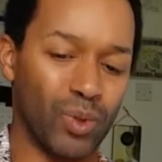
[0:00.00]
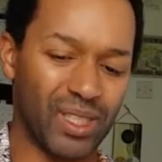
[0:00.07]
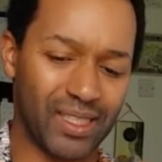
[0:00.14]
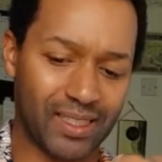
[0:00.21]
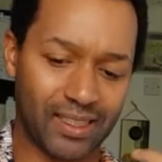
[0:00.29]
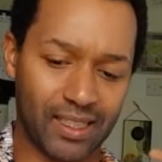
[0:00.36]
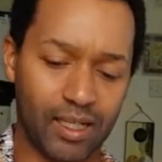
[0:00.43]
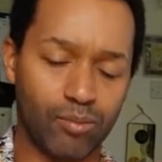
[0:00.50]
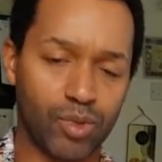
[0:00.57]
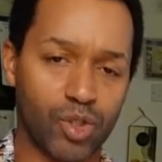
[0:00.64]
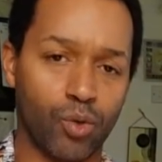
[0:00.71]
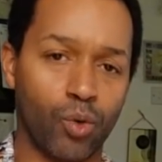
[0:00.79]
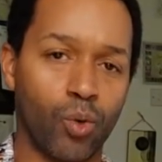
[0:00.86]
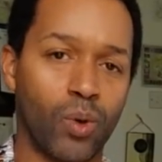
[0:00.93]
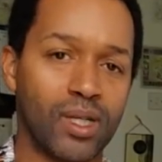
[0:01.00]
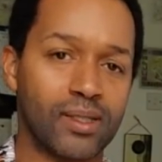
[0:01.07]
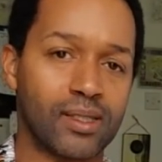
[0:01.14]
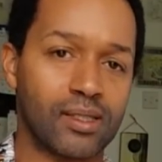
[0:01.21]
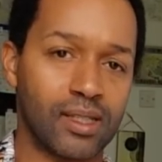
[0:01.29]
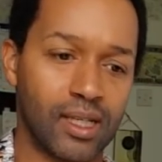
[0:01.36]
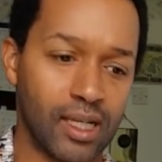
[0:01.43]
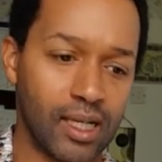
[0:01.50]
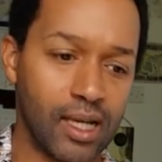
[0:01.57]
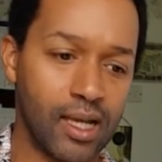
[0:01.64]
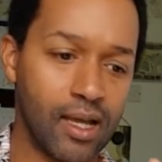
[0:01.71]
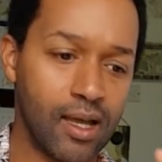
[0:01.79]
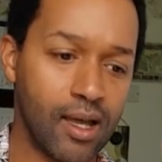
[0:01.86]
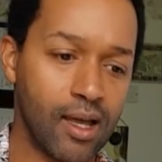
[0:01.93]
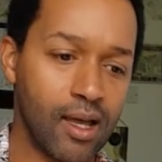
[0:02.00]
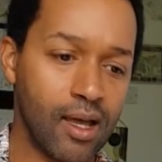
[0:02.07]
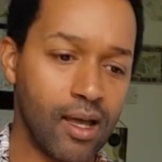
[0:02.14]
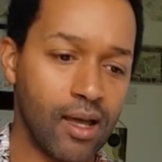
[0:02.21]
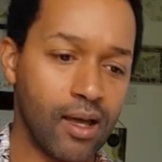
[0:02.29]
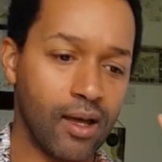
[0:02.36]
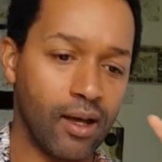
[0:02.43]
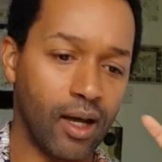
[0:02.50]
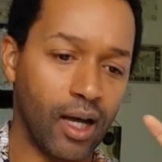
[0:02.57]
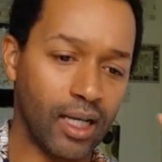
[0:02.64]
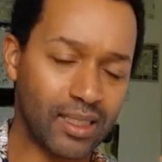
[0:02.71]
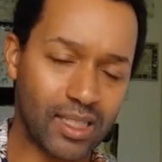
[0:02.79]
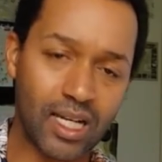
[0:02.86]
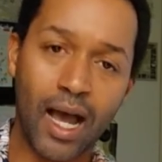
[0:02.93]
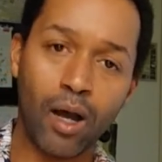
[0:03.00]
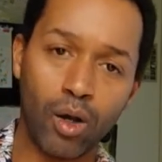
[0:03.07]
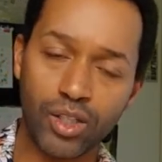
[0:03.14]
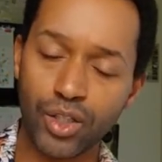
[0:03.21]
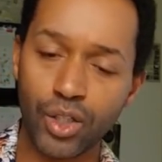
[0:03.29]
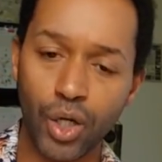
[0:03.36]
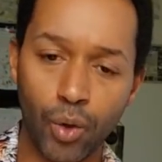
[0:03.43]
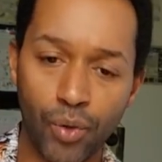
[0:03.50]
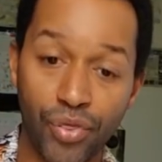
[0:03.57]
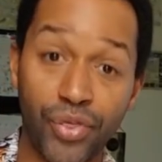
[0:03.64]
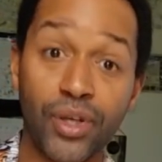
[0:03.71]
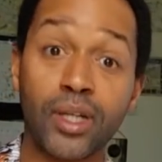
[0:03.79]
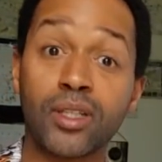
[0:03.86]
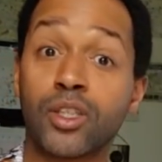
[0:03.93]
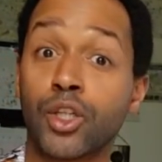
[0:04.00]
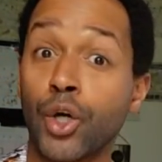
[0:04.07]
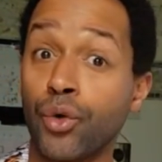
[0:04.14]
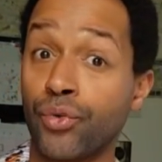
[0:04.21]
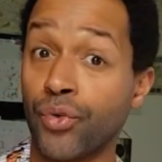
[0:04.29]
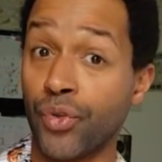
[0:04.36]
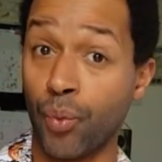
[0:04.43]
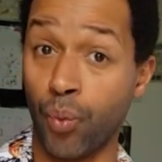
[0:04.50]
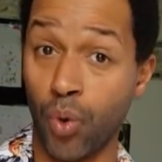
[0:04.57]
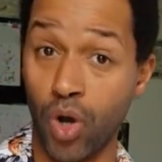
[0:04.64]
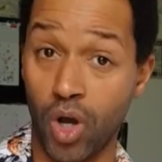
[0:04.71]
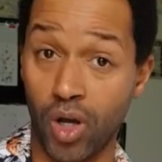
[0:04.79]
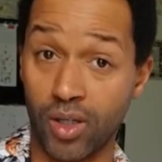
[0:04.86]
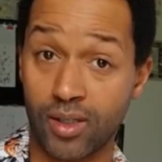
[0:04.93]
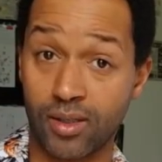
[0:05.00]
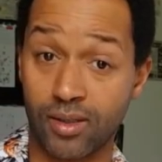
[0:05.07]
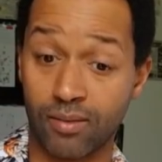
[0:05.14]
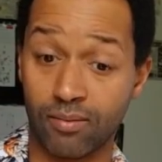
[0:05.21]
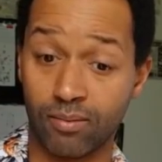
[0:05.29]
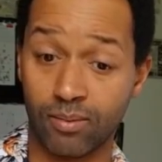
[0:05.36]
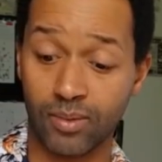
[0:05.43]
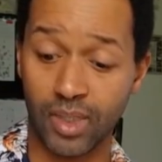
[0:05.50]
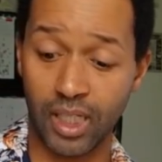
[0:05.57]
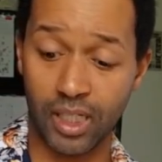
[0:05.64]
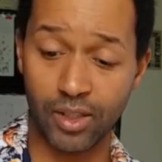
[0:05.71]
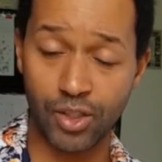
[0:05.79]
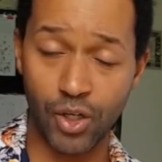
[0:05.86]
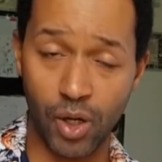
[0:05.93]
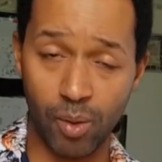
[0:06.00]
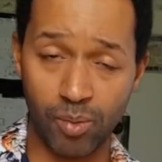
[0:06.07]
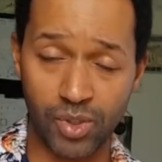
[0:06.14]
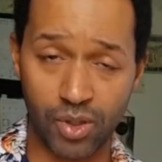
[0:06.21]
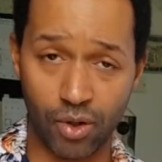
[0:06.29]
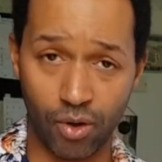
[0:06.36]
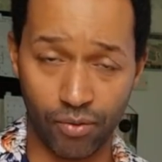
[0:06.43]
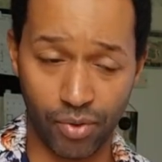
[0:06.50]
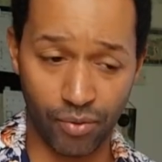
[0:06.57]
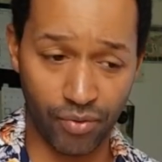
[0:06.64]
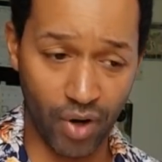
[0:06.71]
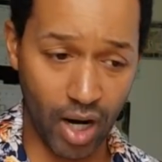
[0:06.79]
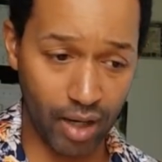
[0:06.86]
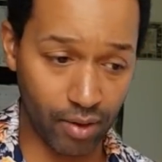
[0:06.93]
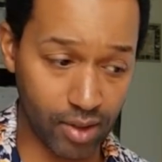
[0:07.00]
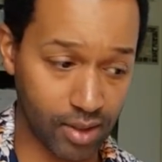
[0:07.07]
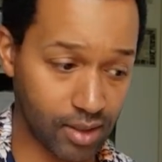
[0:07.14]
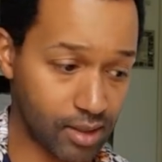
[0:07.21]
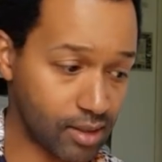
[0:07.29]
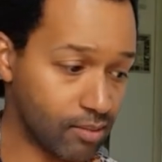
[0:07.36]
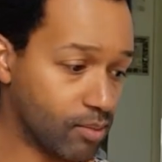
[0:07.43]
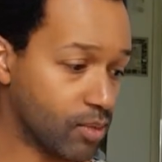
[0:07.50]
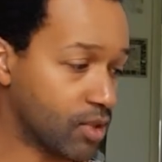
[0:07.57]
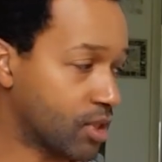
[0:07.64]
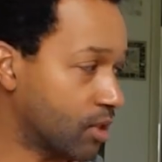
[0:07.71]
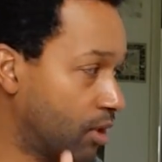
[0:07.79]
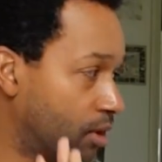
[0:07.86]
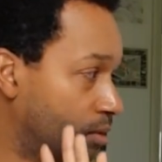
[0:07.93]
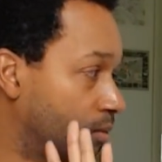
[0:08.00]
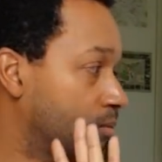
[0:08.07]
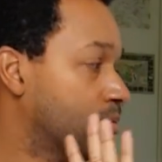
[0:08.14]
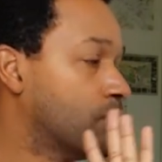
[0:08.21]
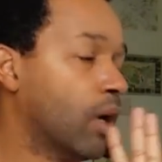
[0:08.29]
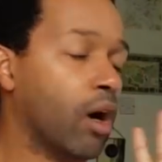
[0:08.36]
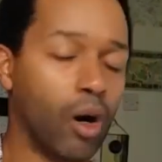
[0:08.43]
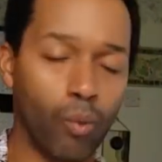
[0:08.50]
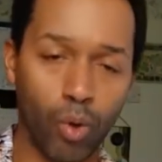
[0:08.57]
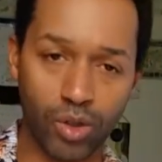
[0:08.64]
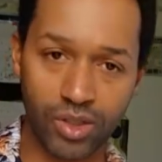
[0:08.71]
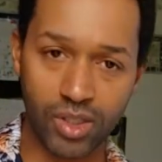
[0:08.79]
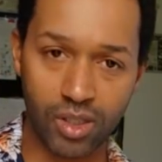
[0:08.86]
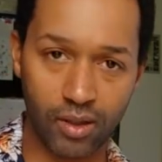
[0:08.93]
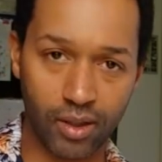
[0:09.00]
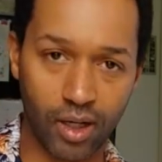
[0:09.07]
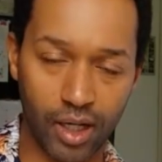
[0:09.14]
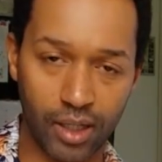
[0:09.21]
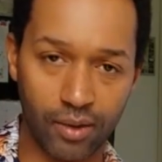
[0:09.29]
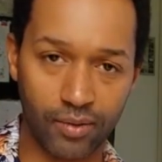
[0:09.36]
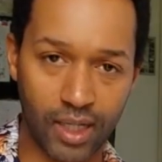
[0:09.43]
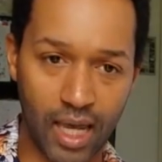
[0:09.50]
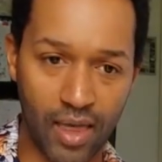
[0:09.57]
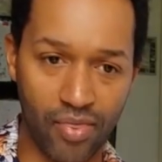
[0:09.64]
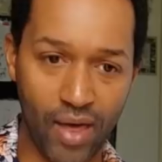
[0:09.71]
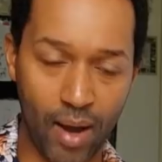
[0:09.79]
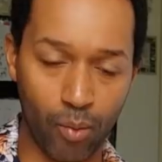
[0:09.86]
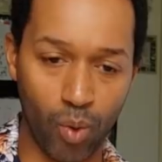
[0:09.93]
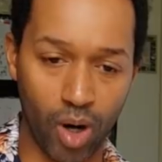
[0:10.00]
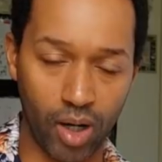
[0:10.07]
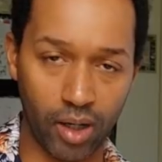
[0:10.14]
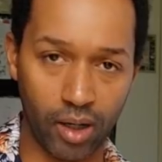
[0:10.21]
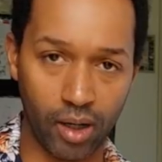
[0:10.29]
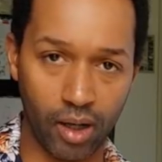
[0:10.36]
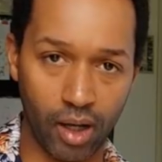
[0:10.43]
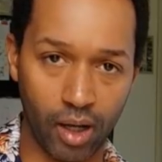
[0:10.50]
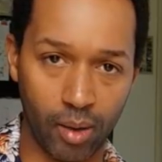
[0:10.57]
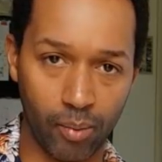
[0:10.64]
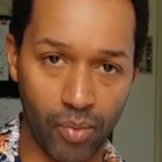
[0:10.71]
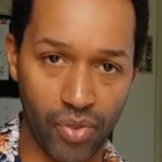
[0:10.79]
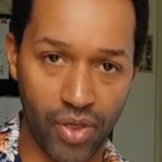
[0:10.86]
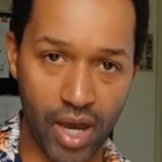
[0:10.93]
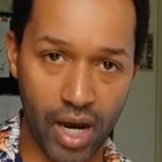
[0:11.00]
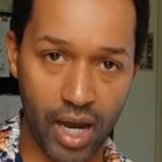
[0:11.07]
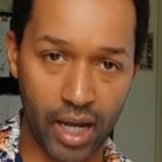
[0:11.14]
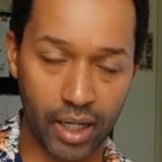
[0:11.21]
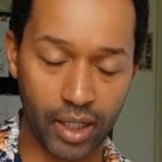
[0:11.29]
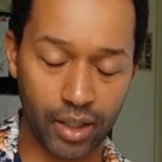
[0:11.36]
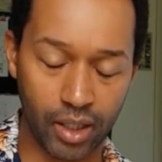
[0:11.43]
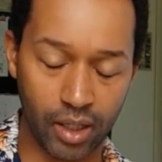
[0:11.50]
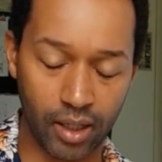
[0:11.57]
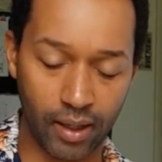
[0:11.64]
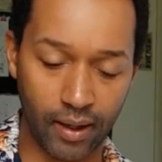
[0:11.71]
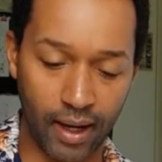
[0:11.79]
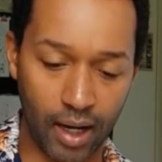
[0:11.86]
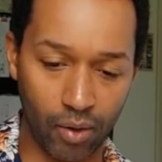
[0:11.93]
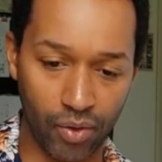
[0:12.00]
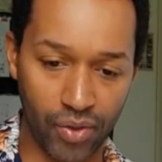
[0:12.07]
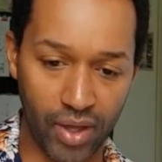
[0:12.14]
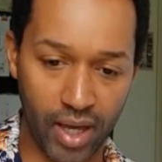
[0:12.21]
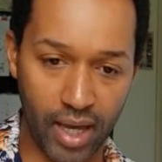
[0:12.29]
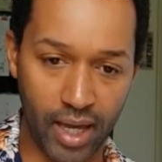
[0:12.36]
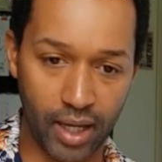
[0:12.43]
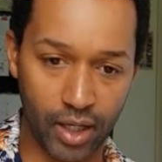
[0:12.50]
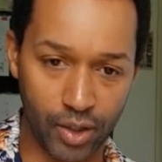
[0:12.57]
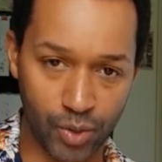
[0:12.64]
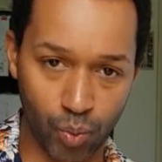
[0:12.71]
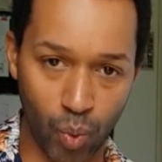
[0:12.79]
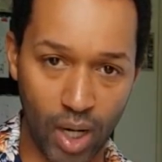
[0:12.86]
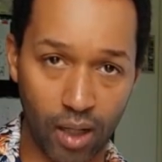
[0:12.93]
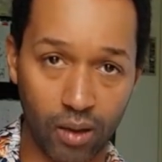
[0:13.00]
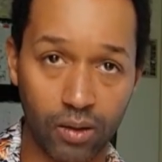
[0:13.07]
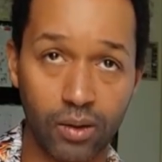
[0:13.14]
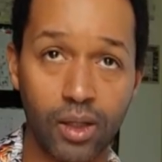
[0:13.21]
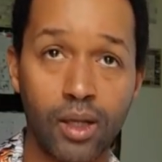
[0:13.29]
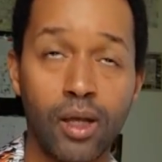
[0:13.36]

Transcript: we seem to always see a doubt, you know, things go for the worse in terms of the virus. So I want to kind of get that one out there as well.